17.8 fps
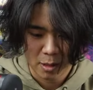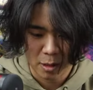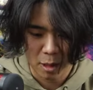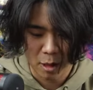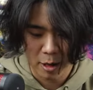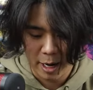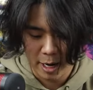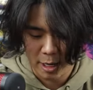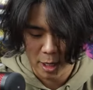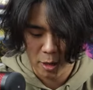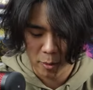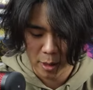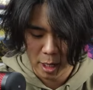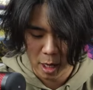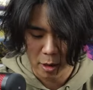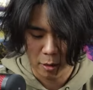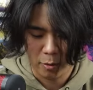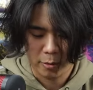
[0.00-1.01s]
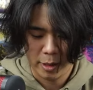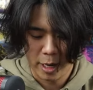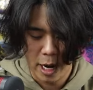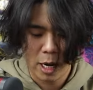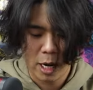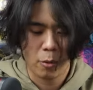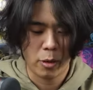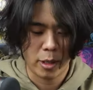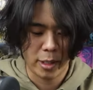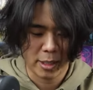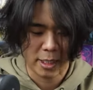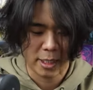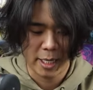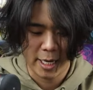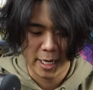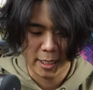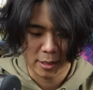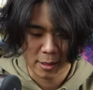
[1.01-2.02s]
All right, here we go. Now we're into
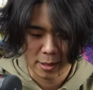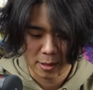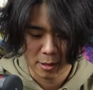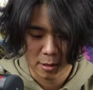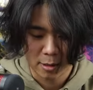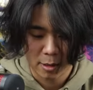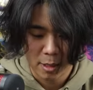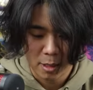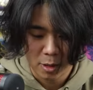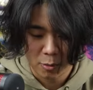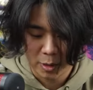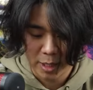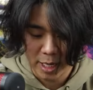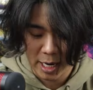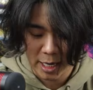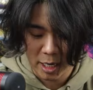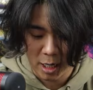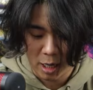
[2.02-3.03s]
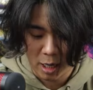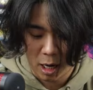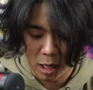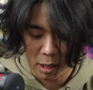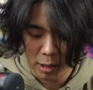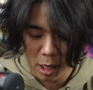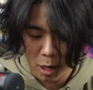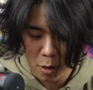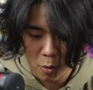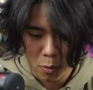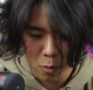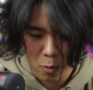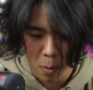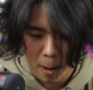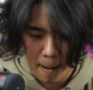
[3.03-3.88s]
the hits. We got a holo.